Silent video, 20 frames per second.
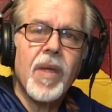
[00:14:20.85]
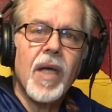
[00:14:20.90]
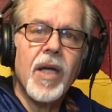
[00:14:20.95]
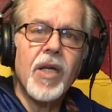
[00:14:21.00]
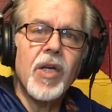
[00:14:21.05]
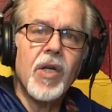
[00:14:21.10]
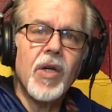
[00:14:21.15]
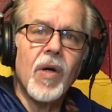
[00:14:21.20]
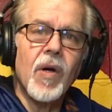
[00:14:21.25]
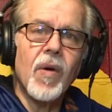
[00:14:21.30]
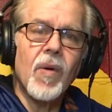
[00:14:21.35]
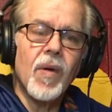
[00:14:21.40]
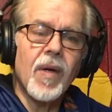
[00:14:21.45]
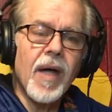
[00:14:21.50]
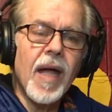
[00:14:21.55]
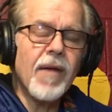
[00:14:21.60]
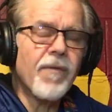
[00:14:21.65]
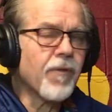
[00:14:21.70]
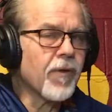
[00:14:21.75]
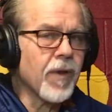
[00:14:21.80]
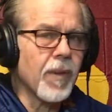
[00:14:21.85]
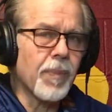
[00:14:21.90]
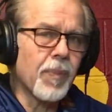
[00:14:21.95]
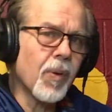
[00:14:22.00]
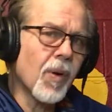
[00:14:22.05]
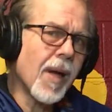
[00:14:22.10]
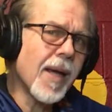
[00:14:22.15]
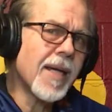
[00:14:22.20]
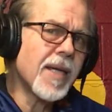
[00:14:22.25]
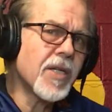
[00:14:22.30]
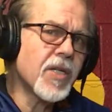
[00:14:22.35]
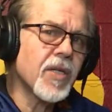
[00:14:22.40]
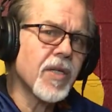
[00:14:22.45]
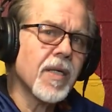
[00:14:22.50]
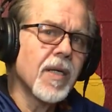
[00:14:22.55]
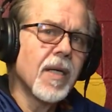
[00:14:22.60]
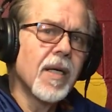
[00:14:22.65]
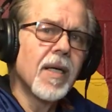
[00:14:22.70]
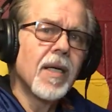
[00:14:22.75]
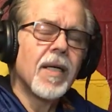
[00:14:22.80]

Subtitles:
Hey, for the price,